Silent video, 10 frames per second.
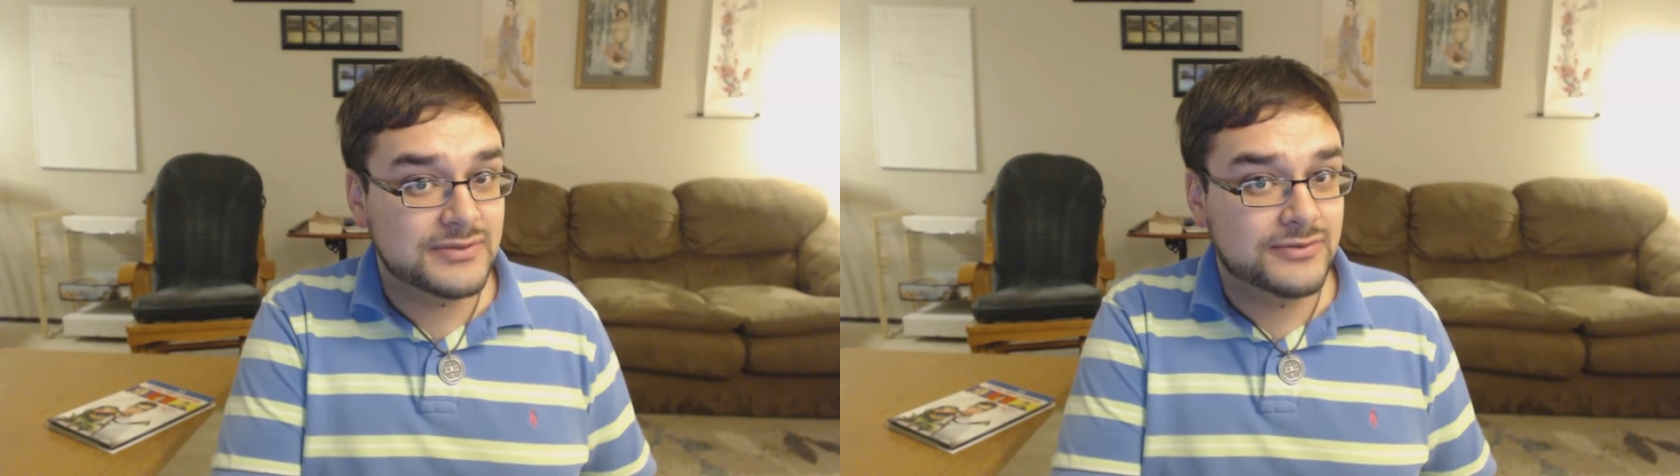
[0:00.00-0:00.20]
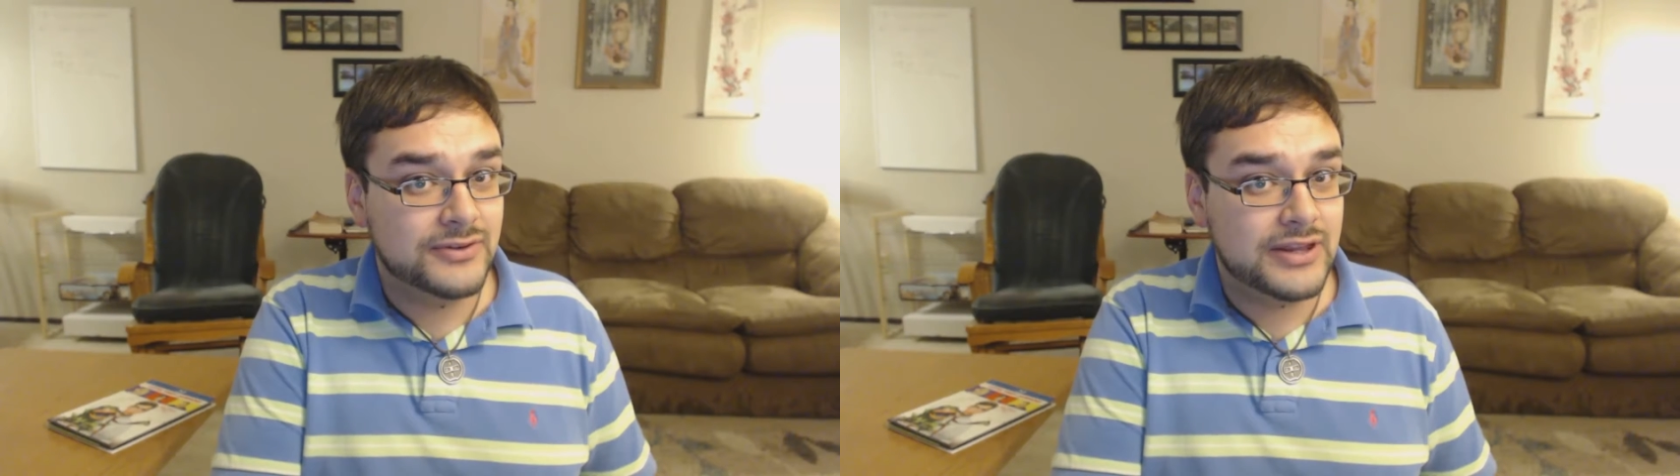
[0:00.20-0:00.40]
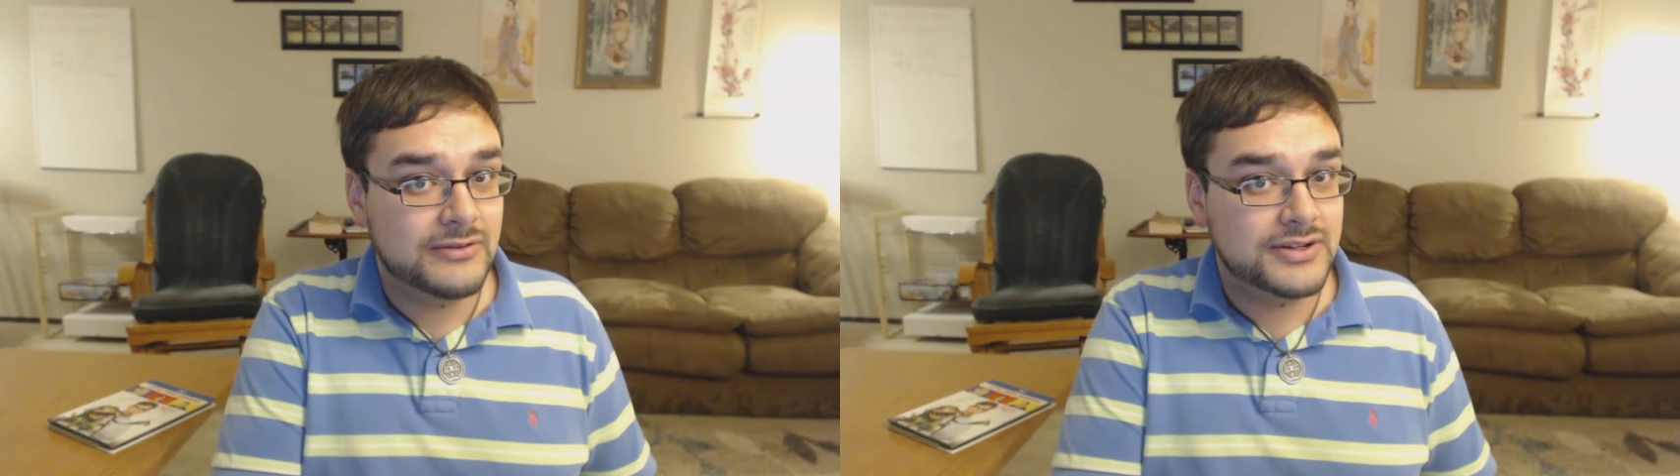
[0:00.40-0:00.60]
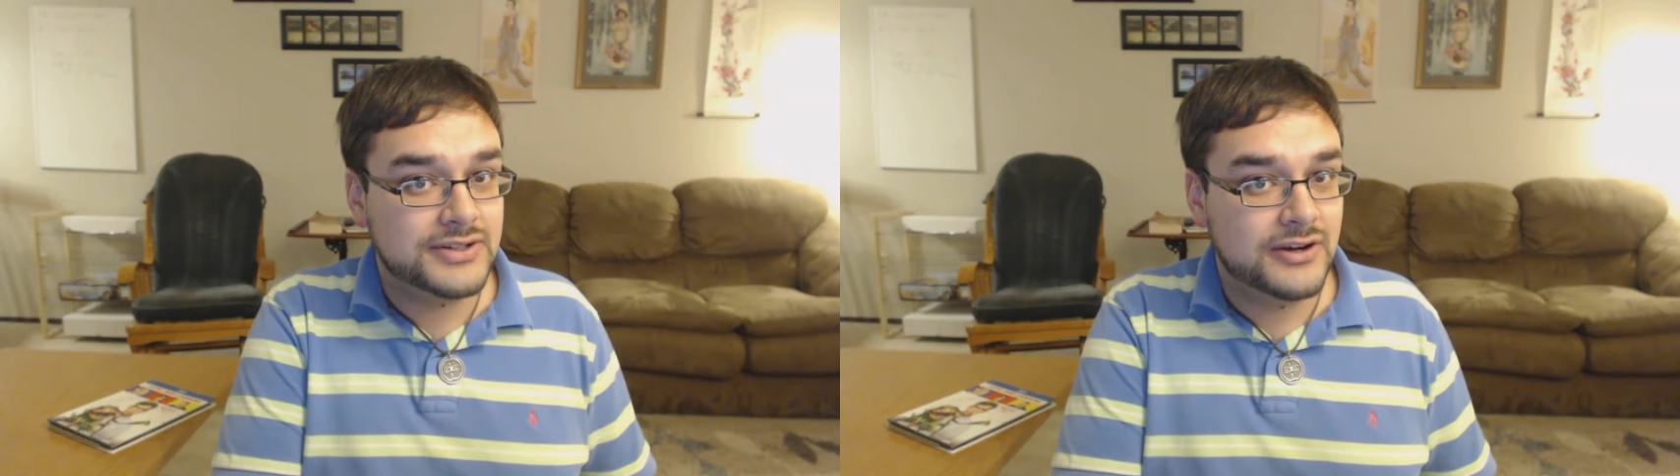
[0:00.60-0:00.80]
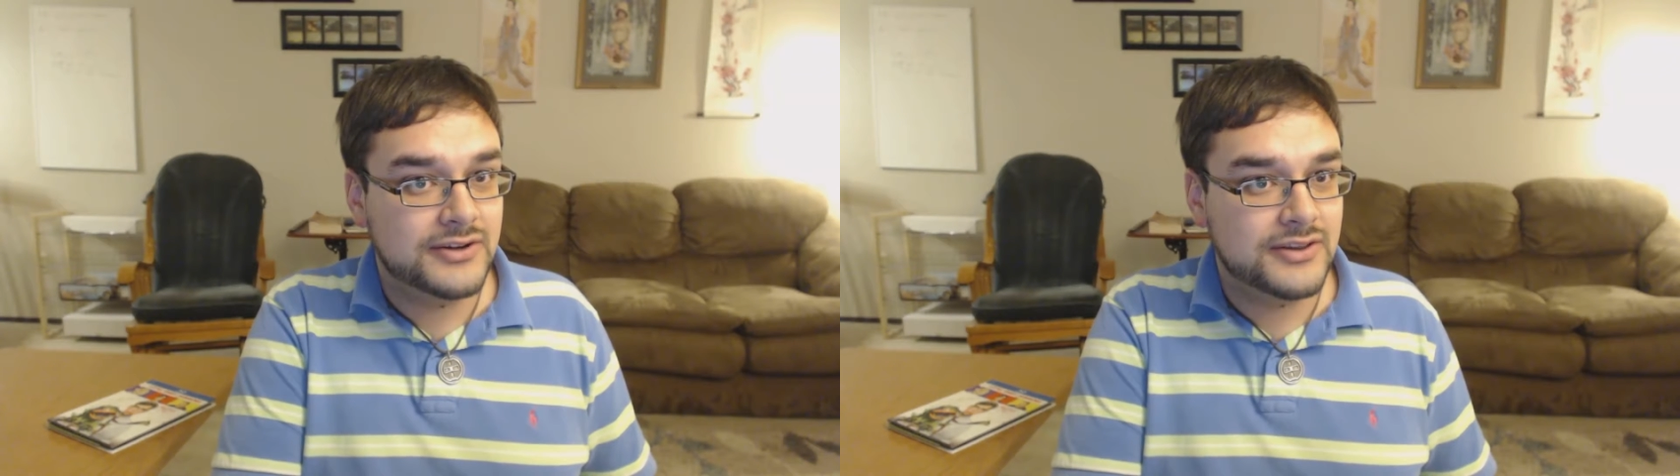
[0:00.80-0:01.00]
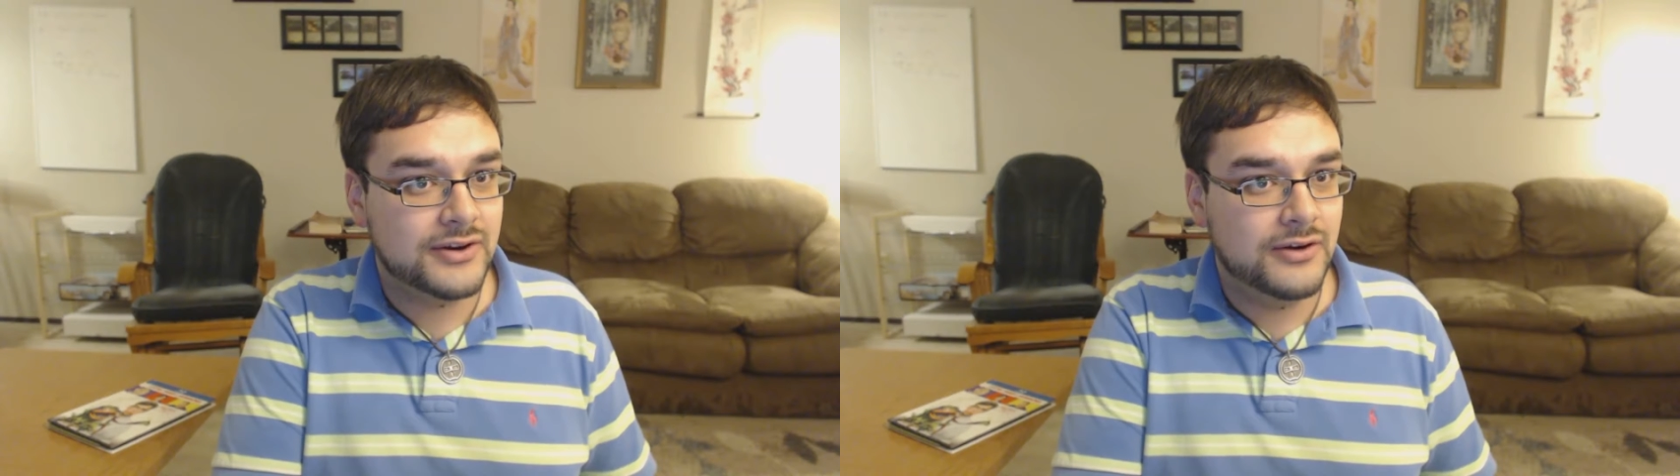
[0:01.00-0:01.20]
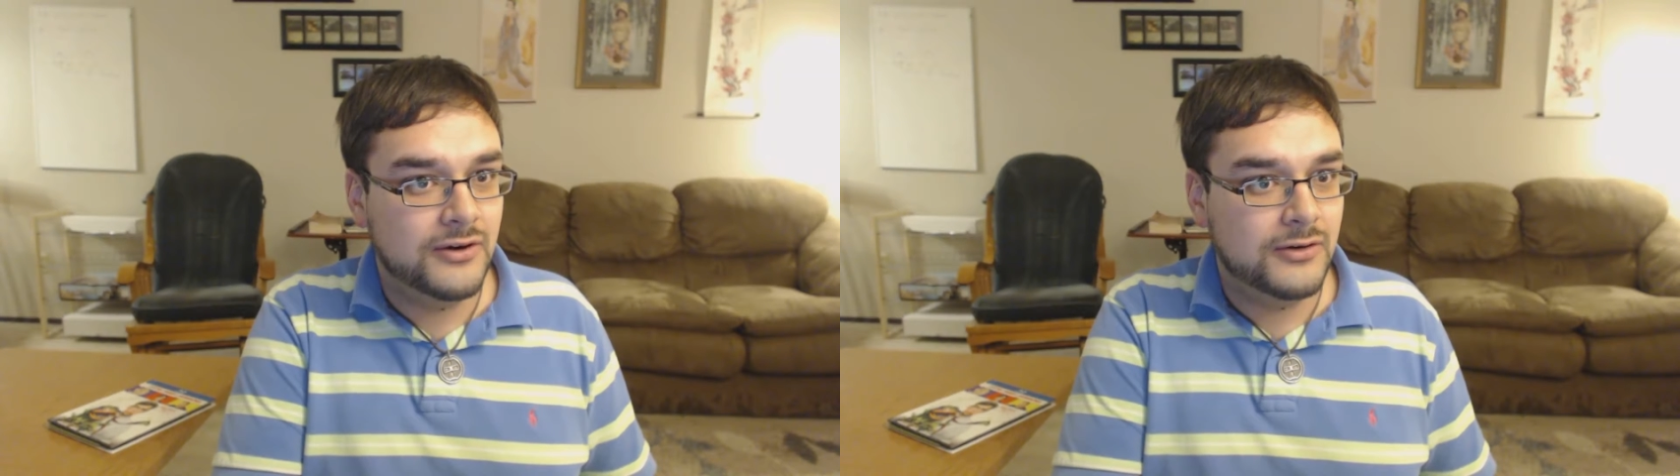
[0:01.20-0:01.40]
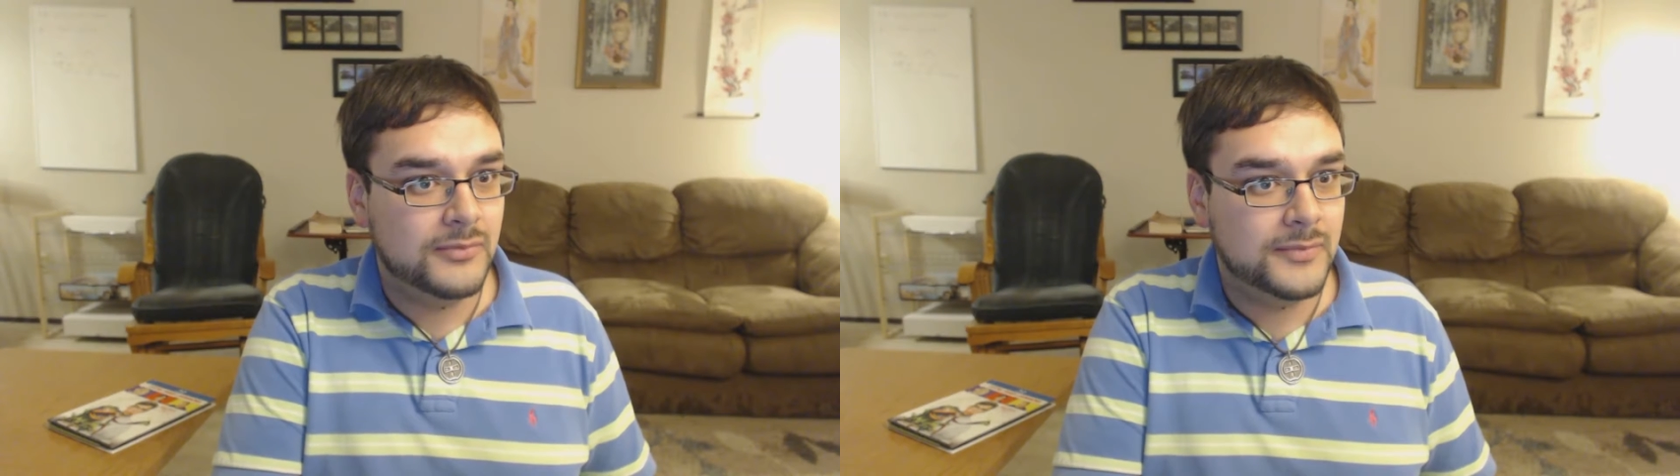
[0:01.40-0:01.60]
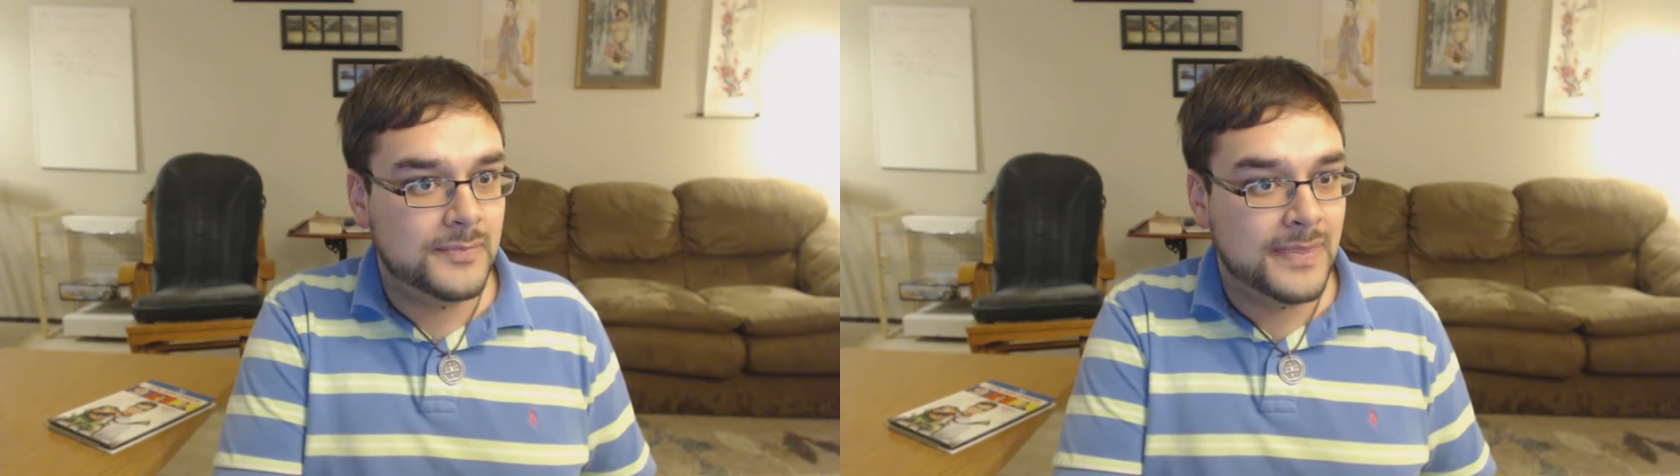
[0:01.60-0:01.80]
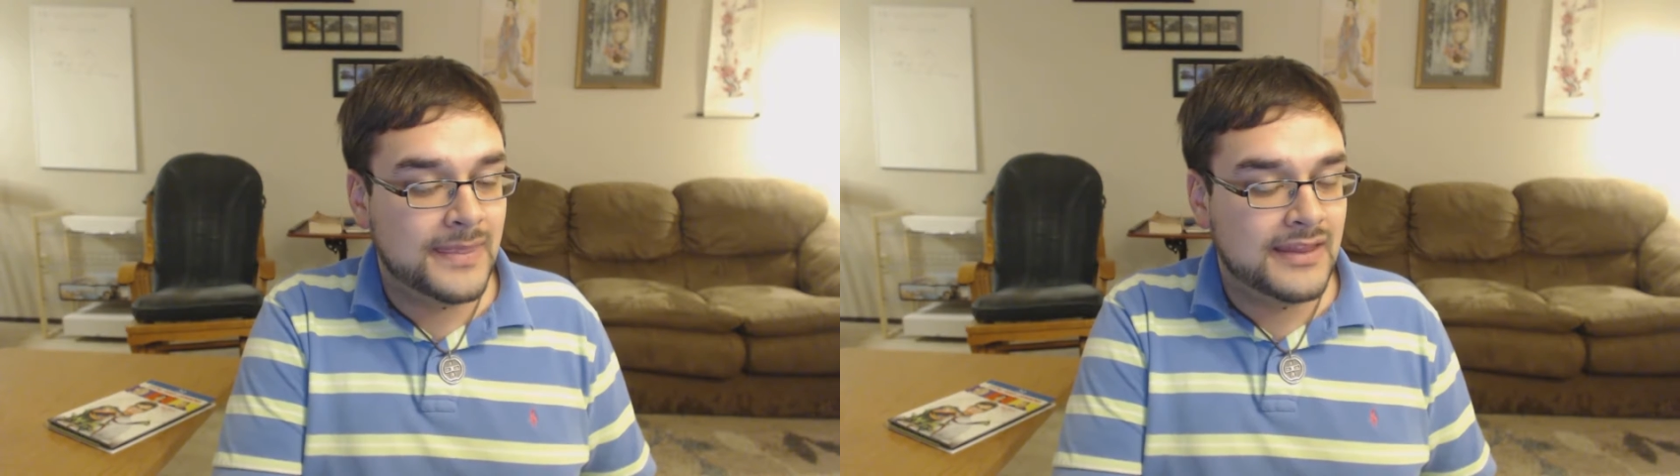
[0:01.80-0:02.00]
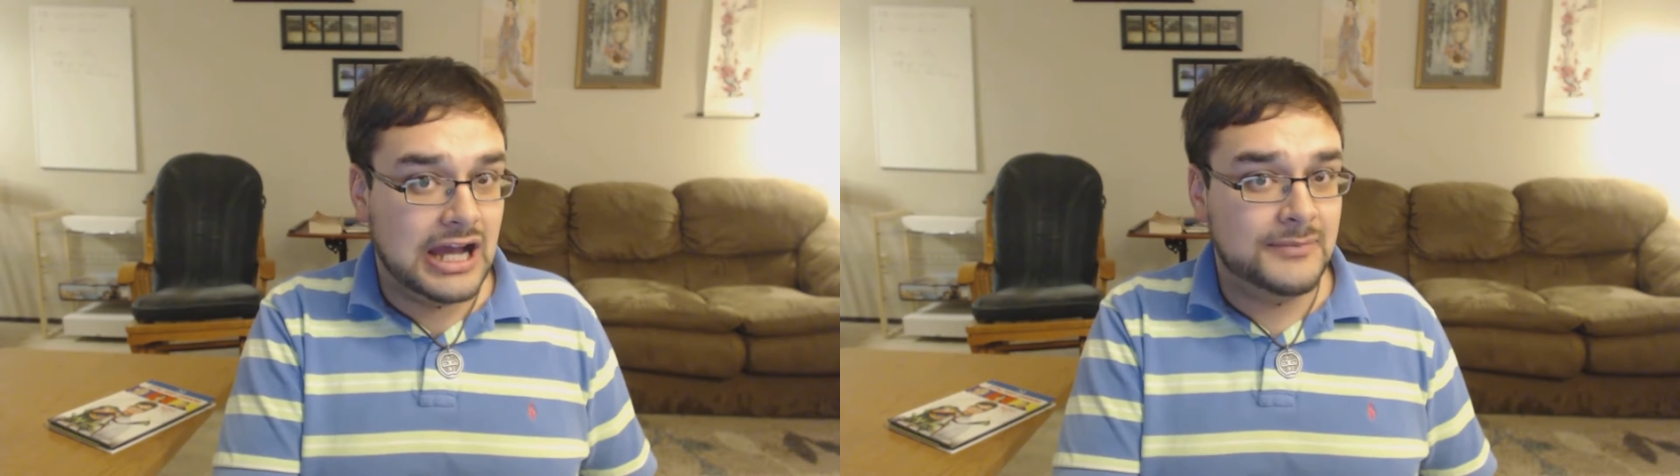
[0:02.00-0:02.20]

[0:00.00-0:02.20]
before they return to their home.